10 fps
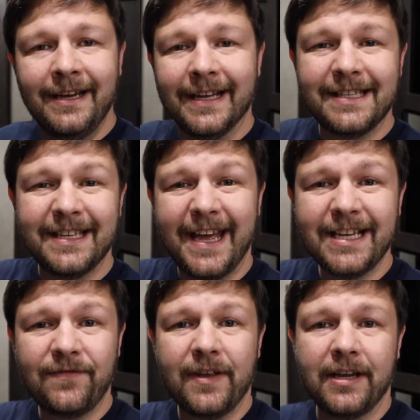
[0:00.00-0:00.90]
In
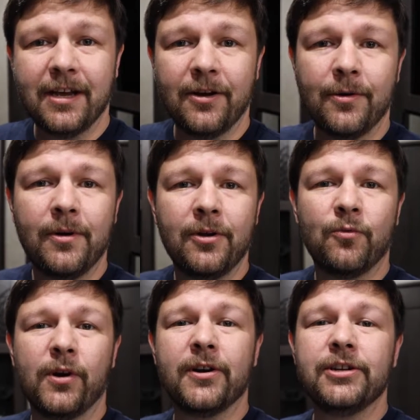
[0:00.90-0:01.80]
today's video,
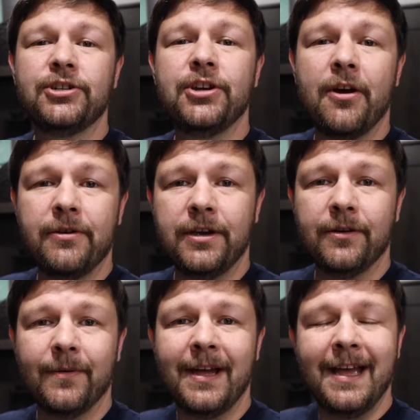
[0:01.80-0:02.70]
we're going to show you